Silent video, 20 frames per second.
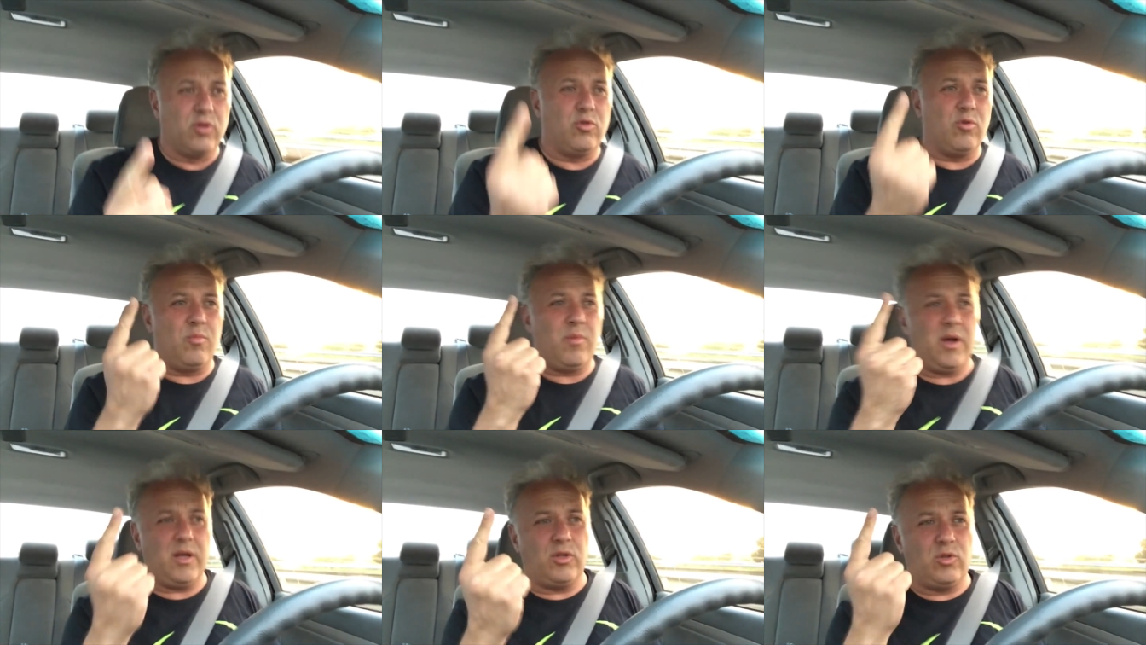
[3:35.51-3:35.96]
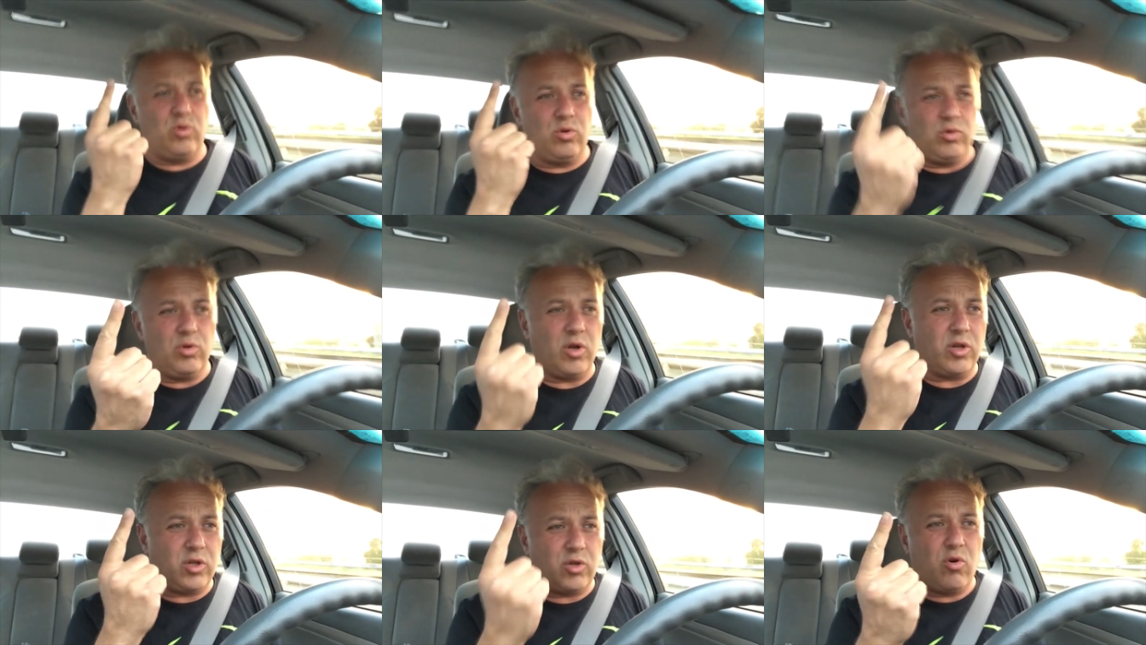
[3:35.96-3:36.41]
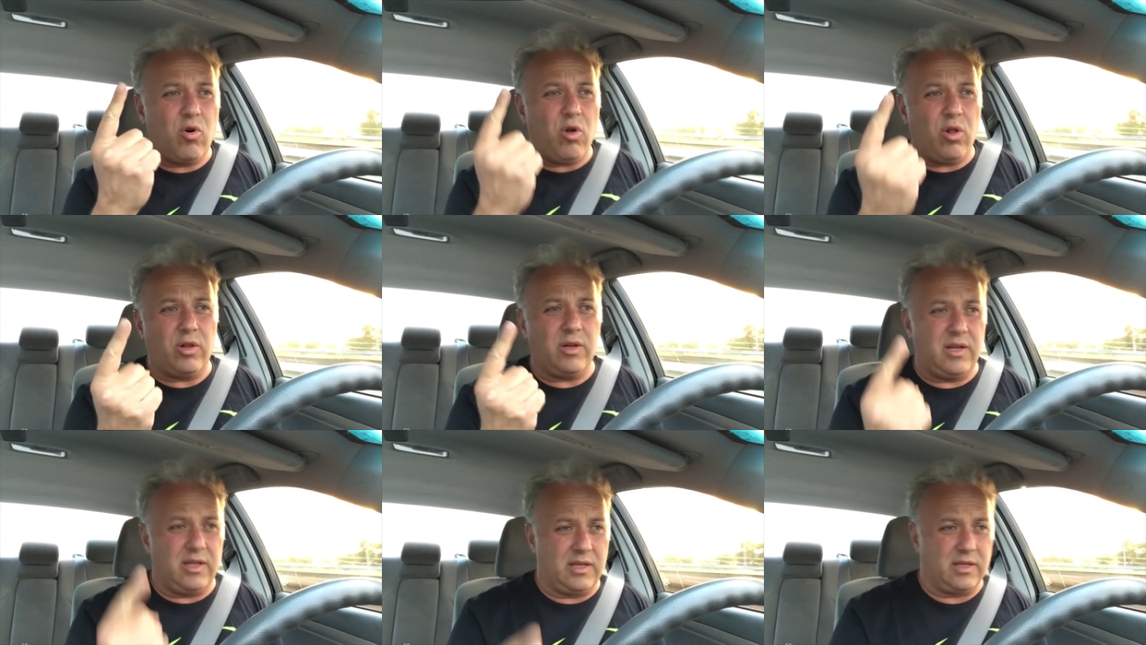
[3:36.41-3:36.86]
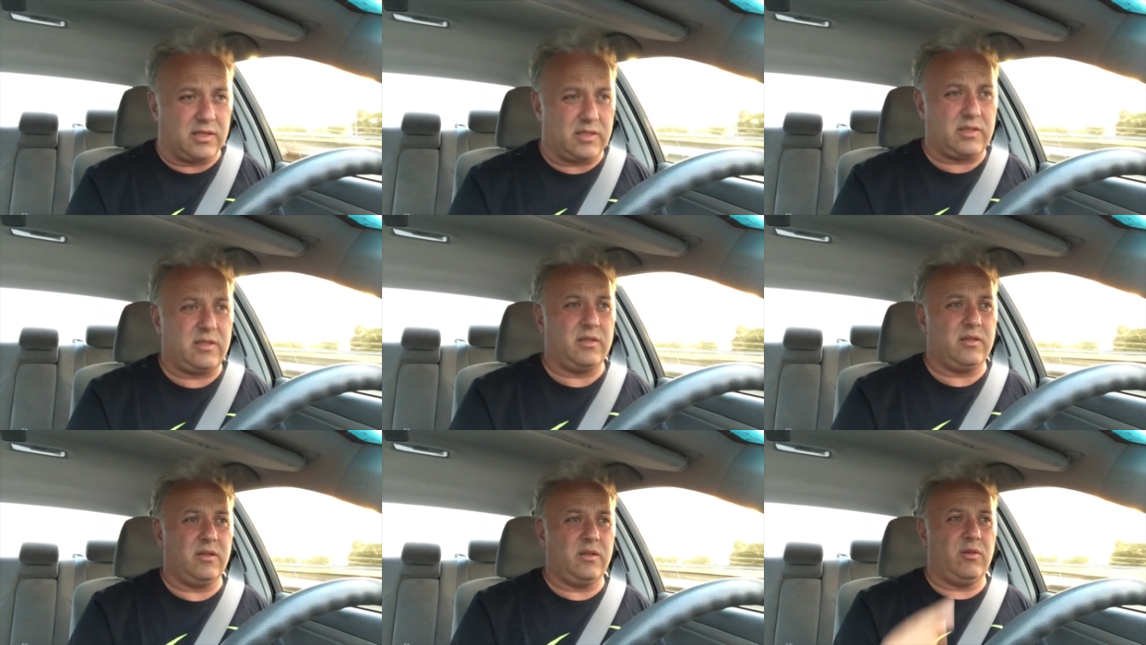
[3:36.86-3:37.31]
to my do not call
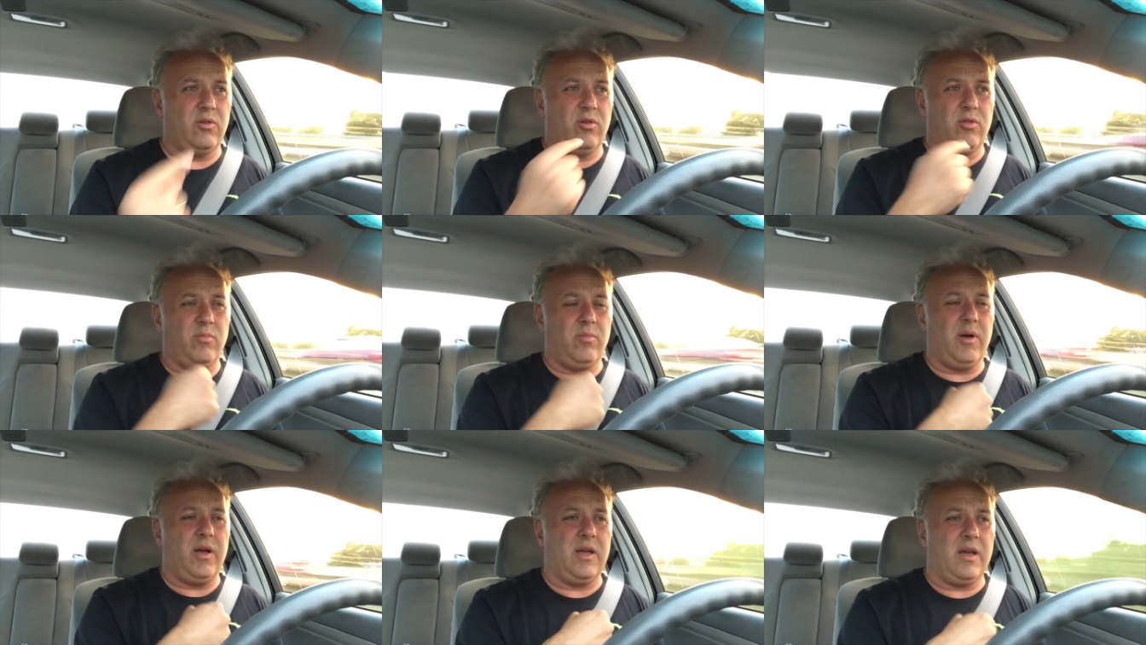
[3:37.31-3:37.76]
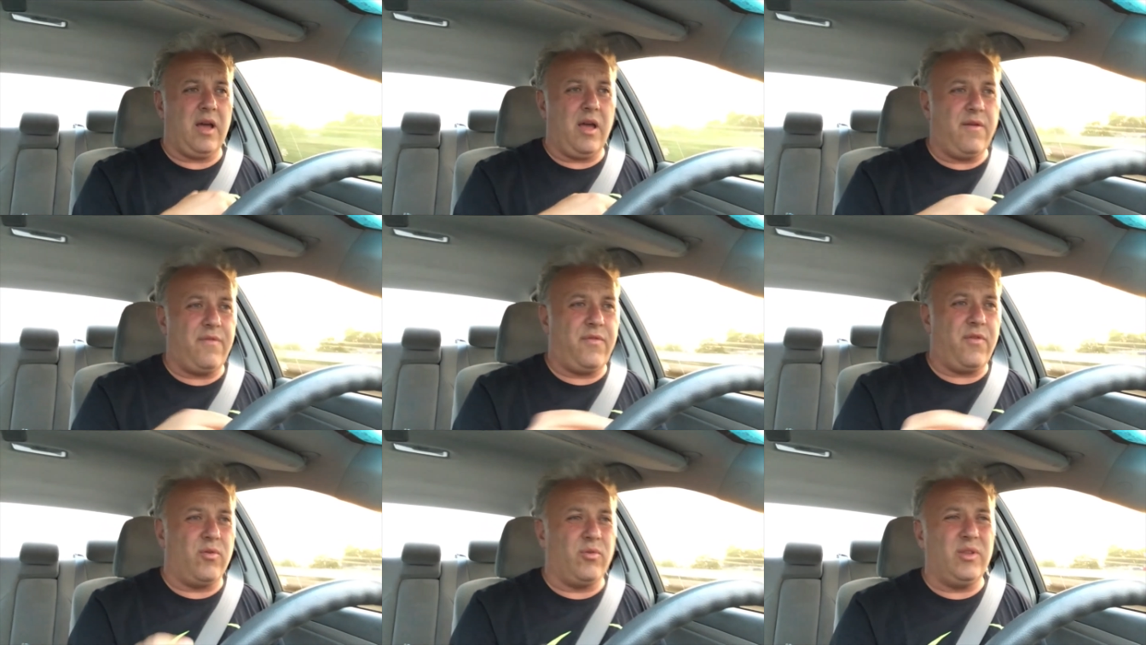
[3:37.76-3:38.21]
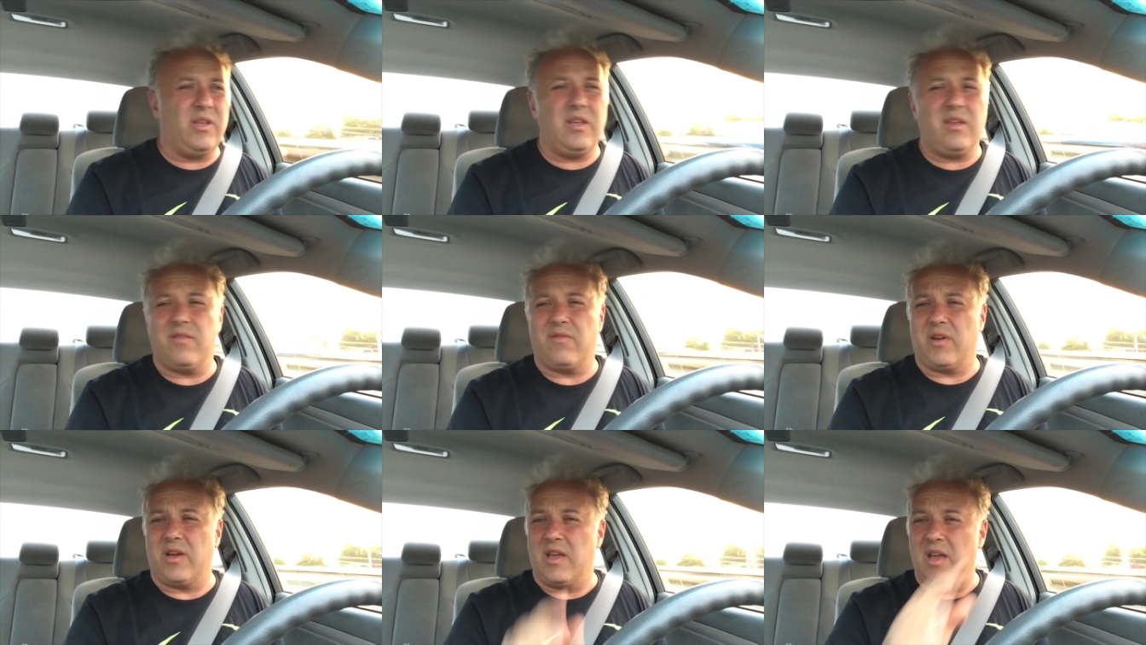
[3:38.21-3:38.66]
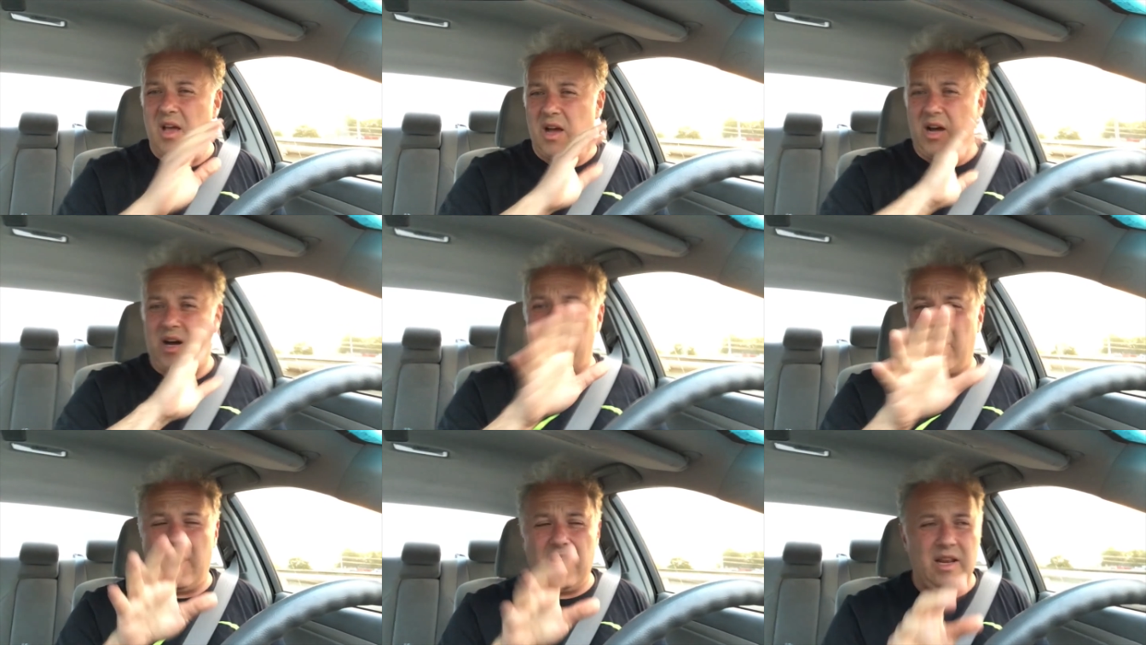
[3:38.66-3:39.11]
list uh, on my iPhone. Anyway,
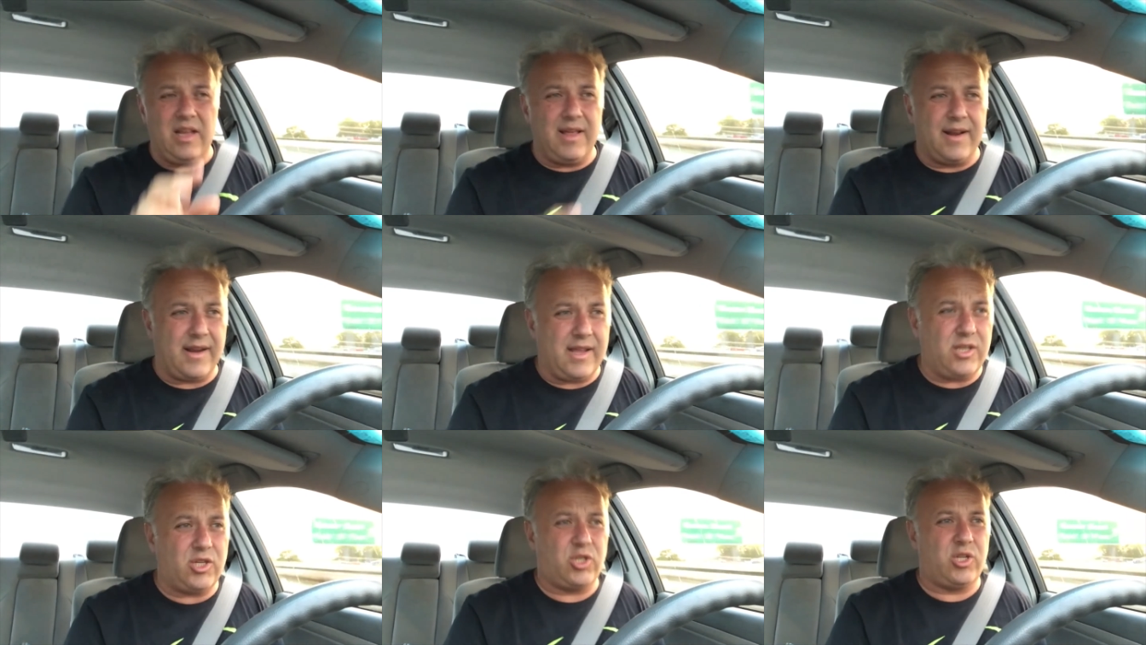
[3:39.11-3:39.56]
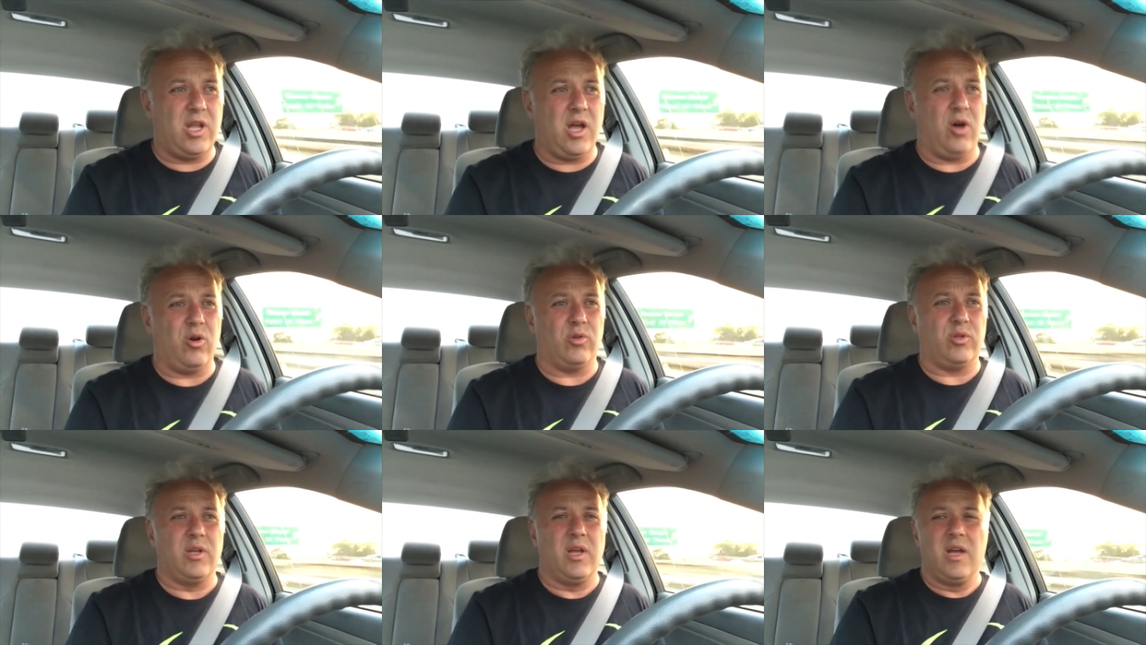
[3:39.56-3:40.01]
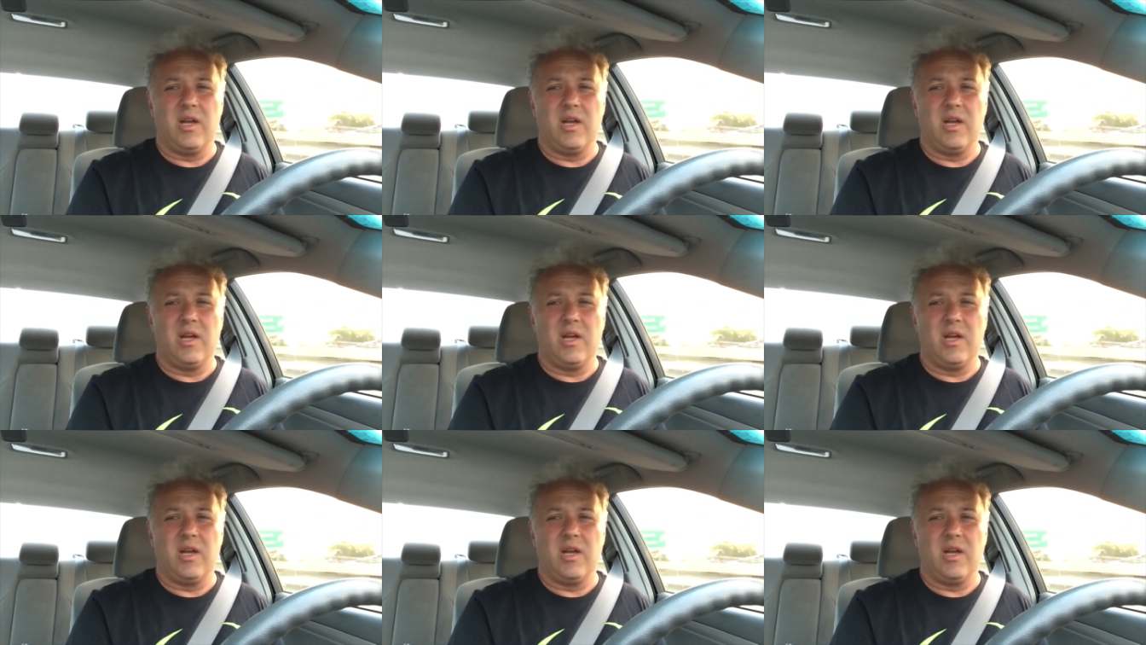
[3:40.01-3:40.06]
highly raged out.